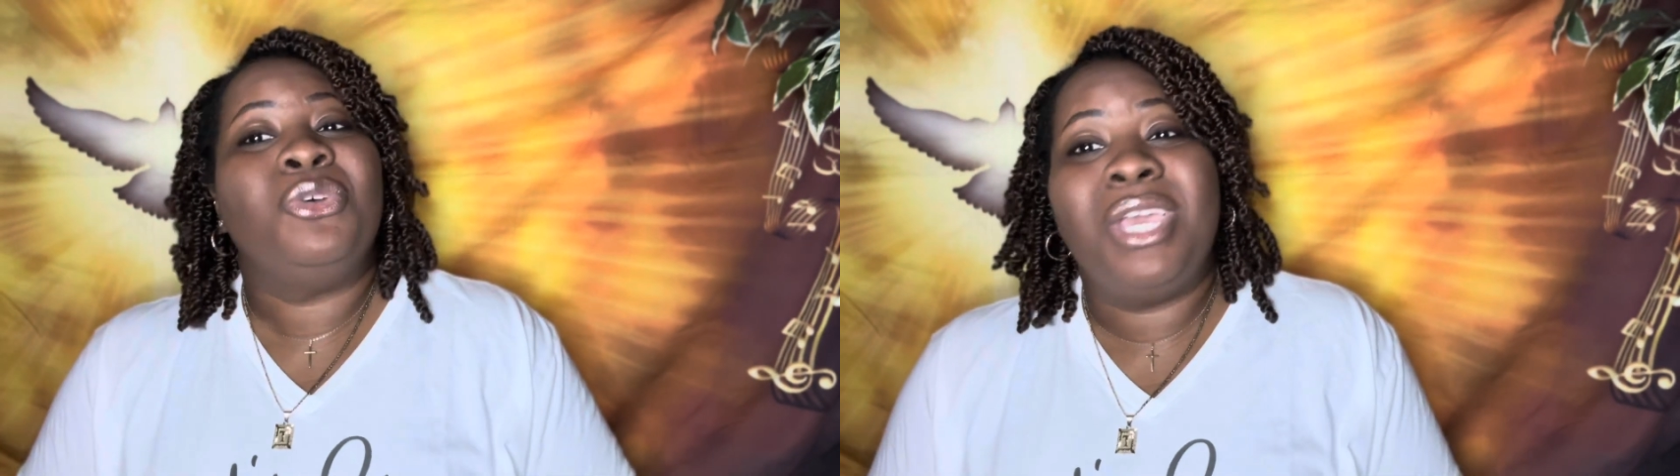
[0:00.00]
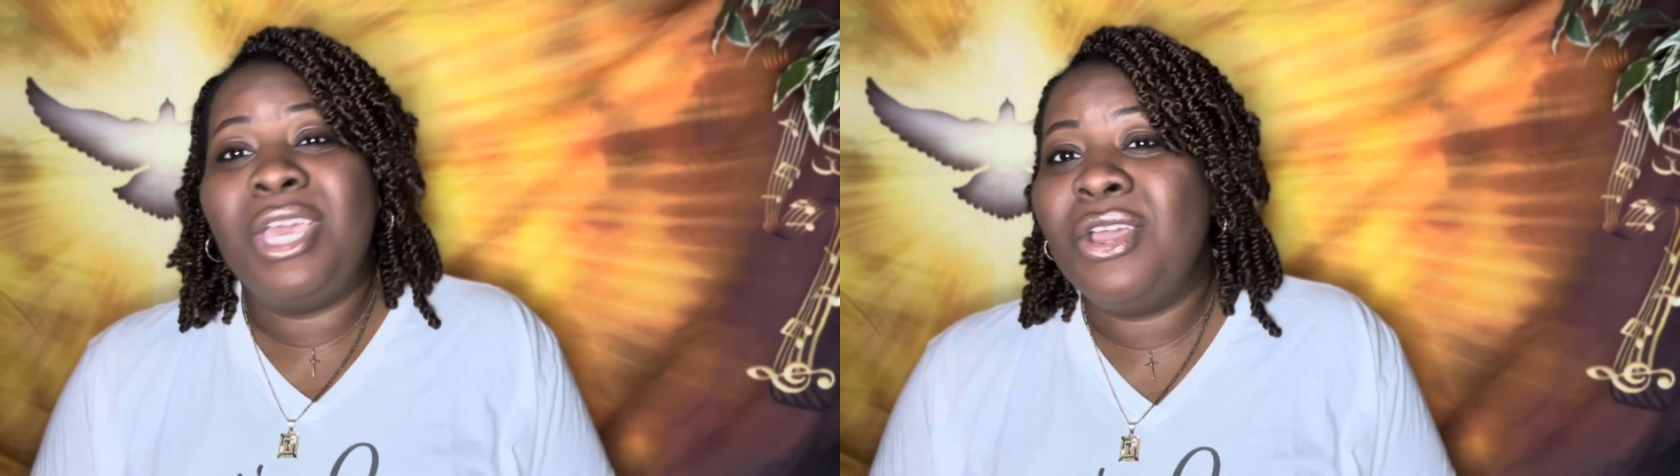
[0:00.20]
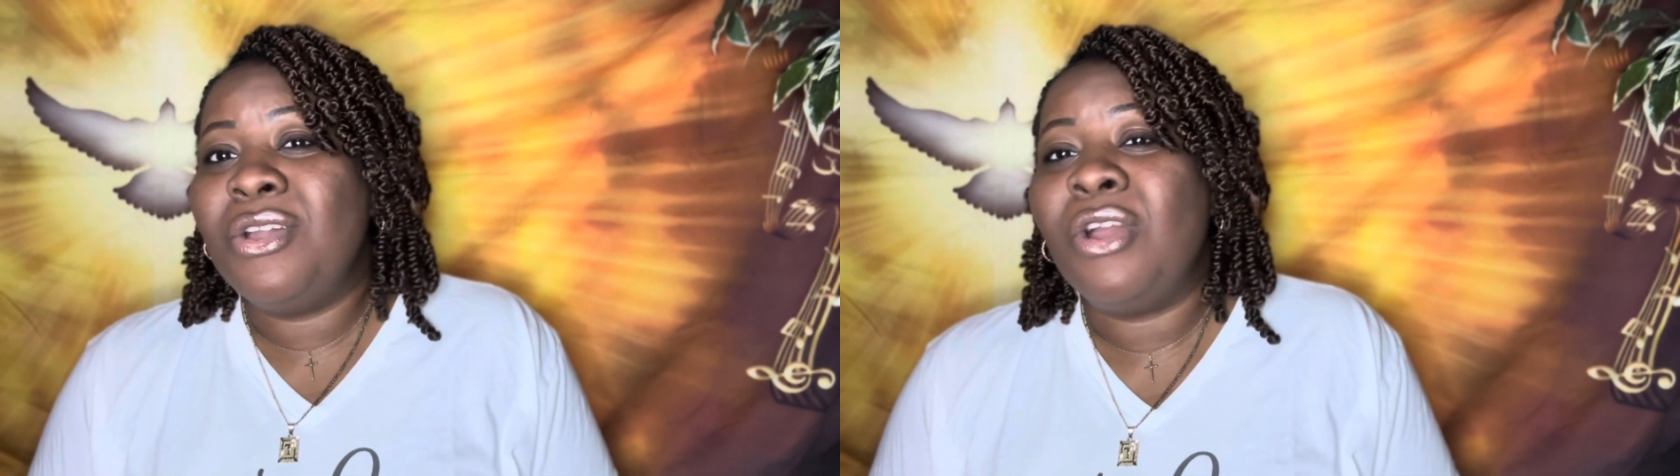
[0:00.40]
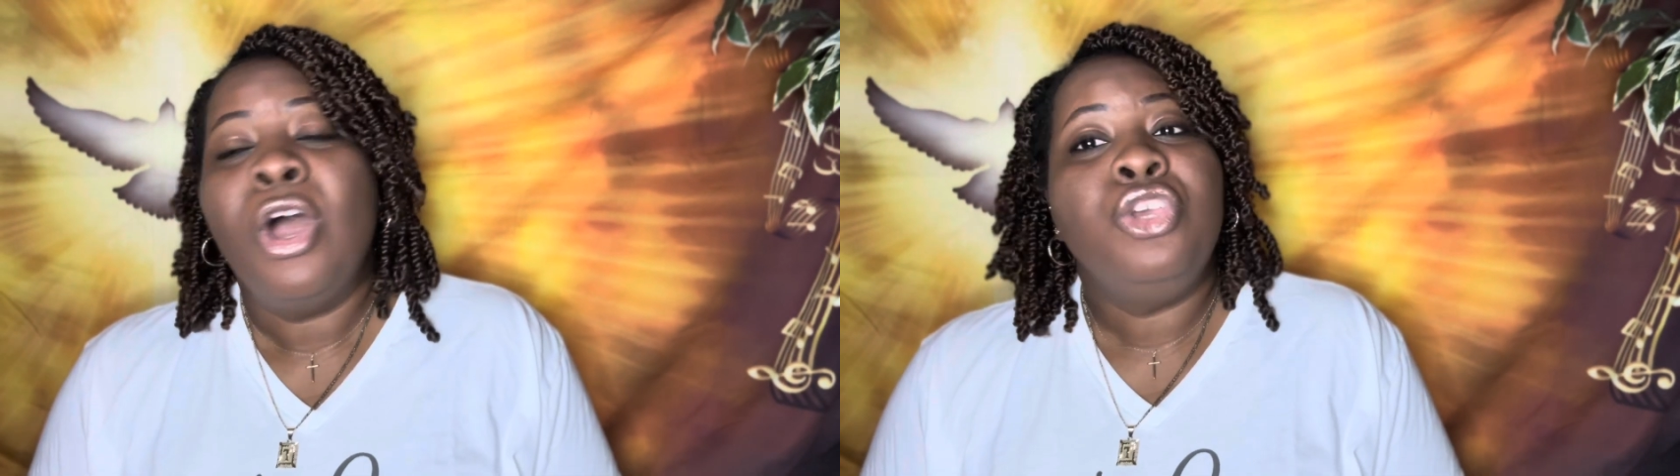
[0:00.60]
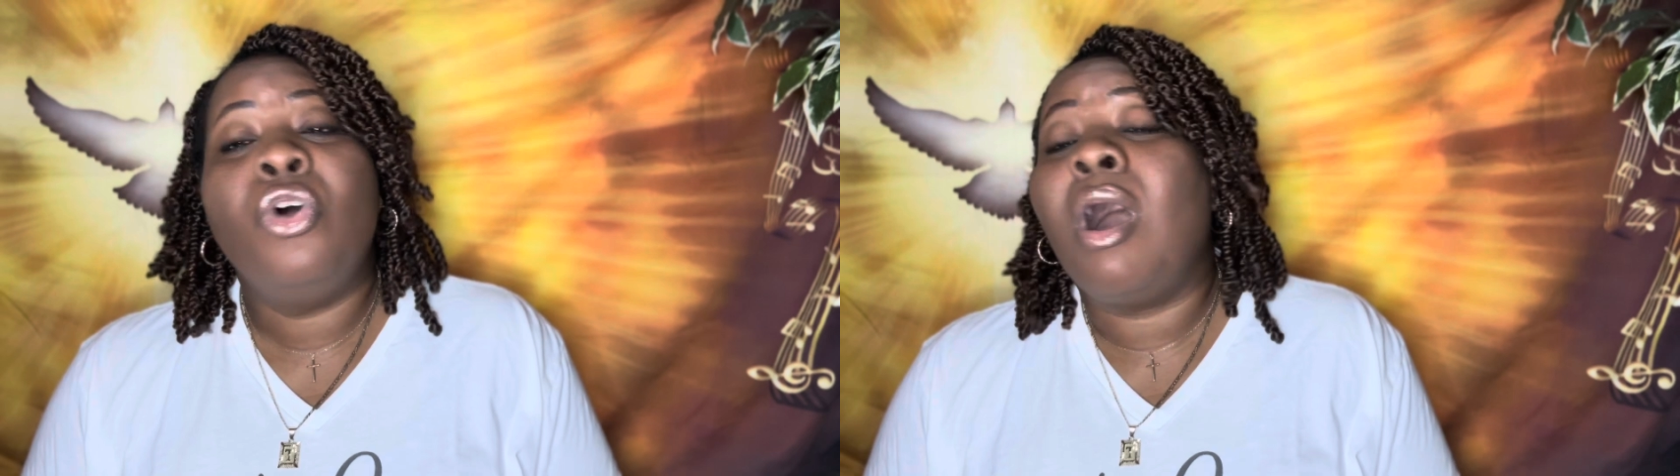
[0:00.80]
hear
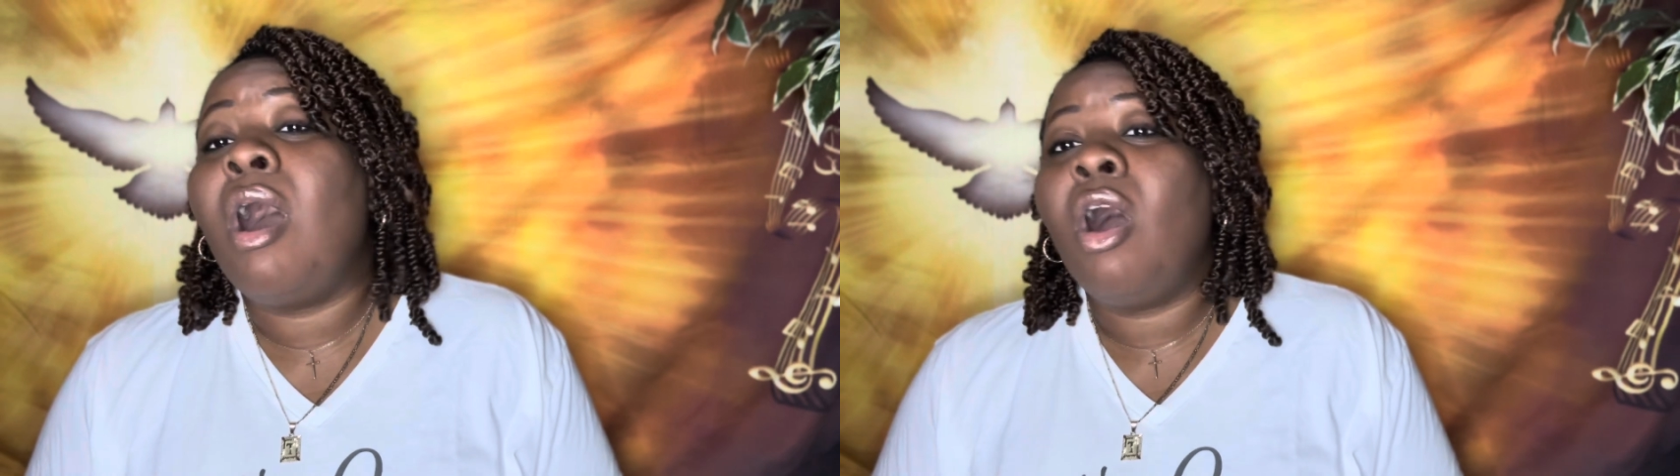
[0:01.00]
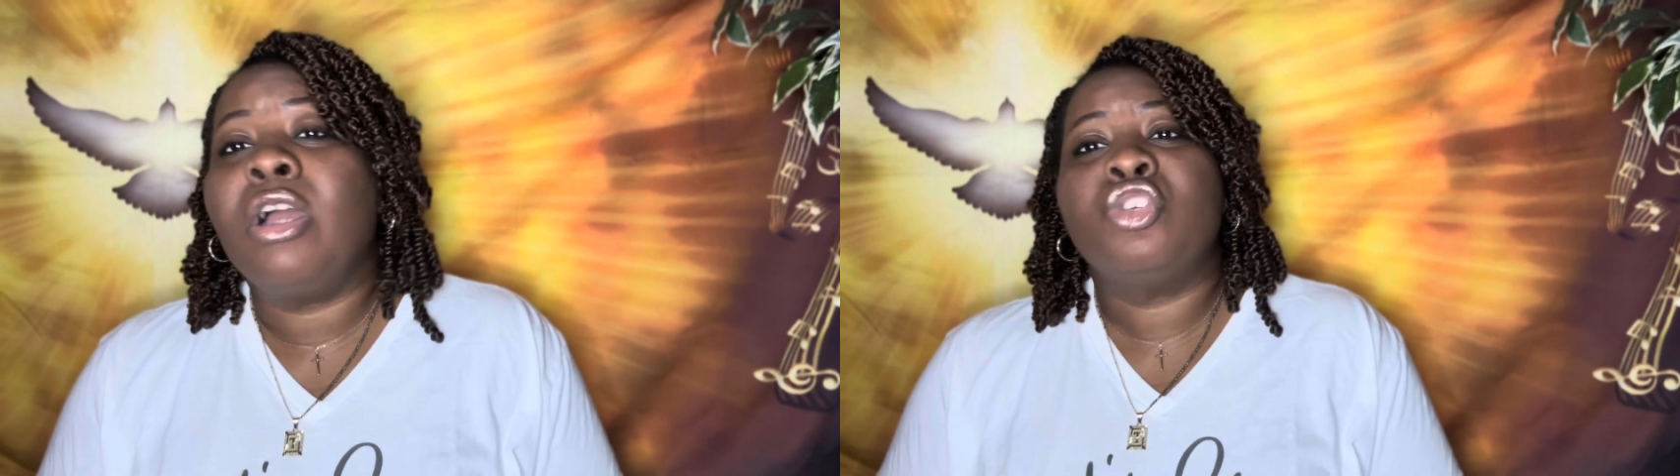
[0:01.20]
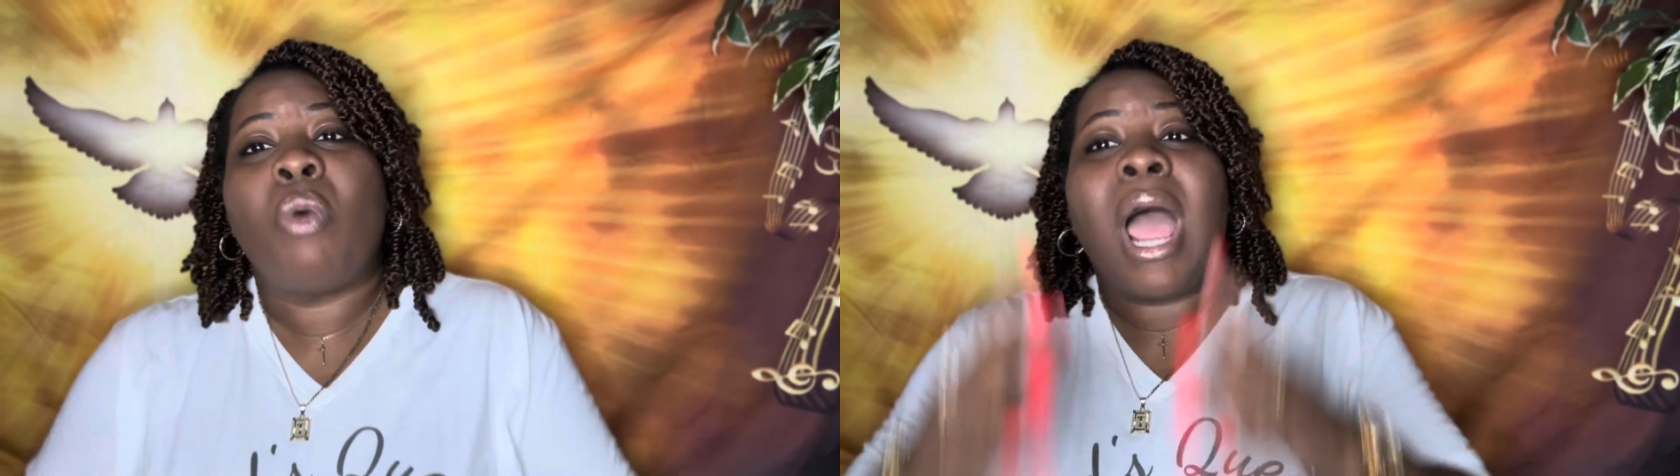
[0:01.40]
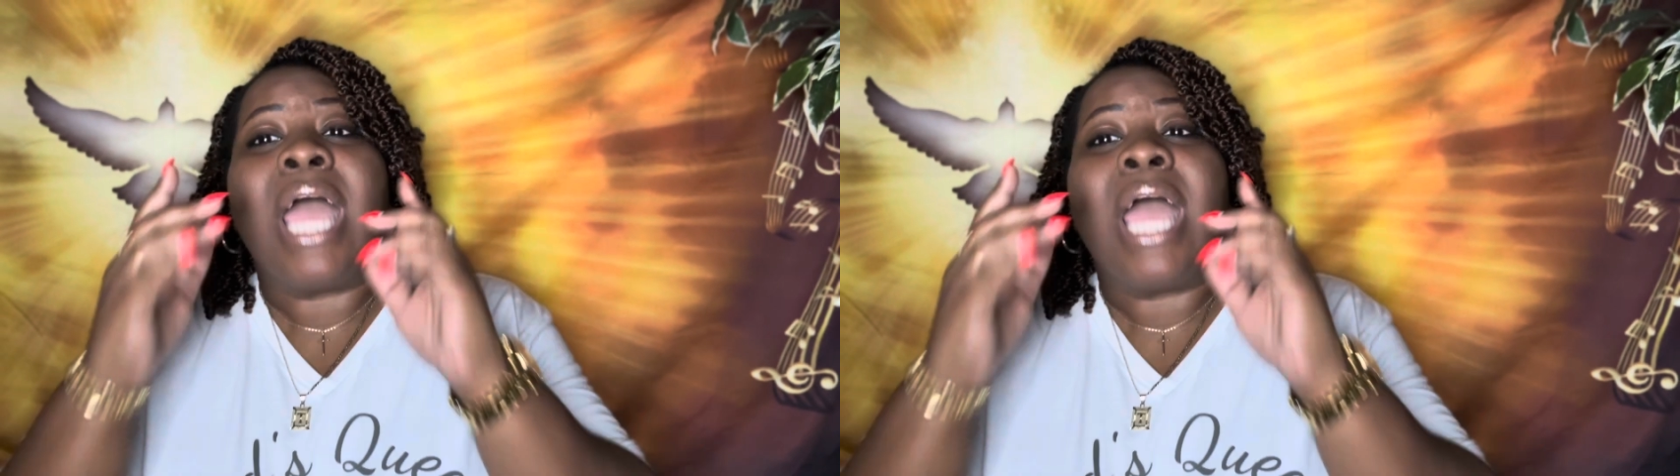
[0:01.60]
your heart's cry.